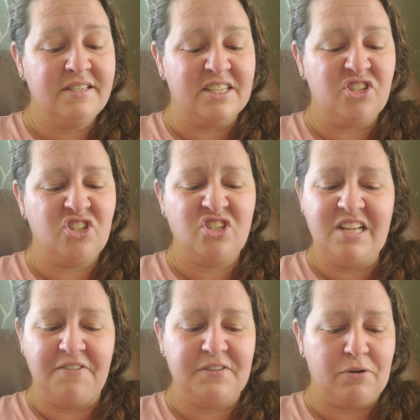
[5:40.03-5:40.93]
and
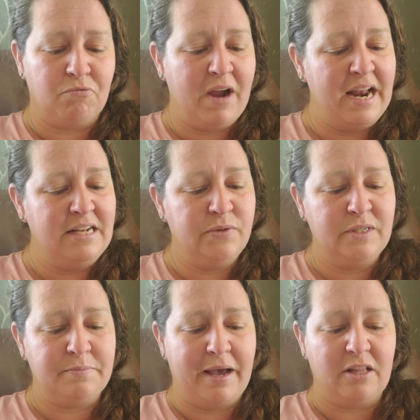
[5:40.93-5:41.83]
stuffed it right into
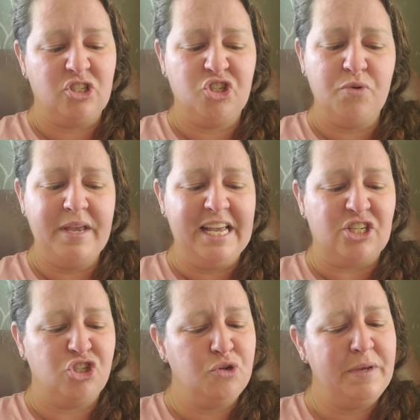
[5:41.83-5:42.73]
his mouth, chewing
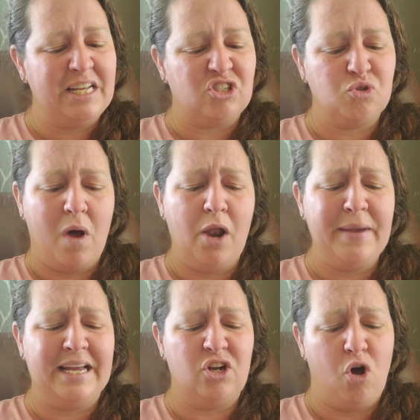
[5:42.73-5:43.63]
and
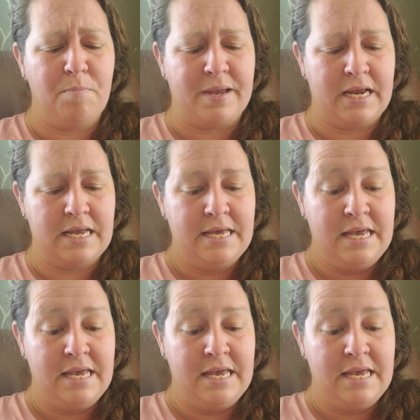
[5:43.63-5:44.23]
swallowing and gulping.